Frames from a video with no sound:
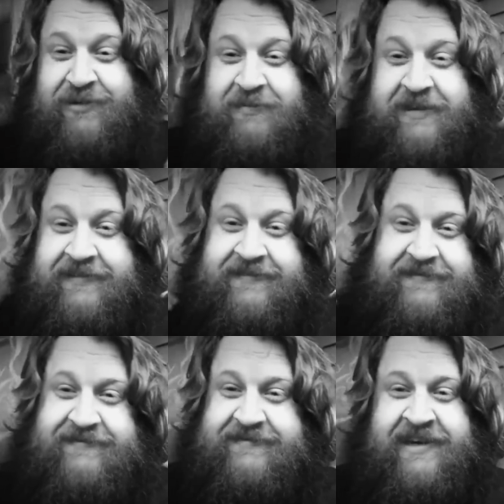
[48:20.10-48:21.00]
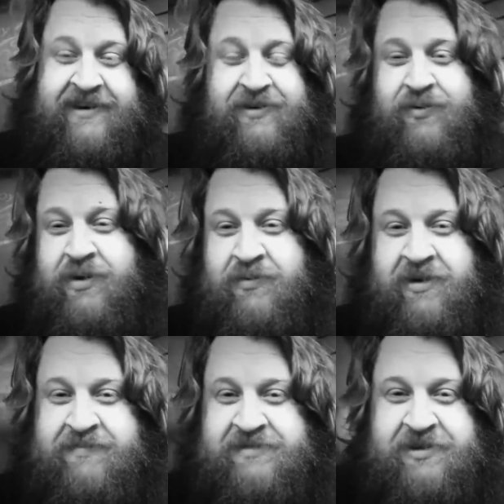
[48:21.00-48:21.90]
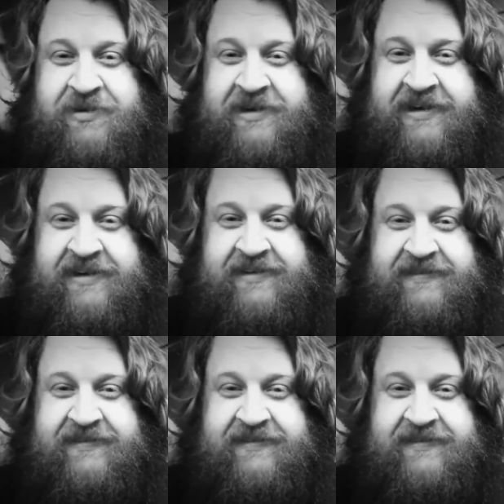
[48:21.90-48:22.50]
man. I don't know what we're up to in here.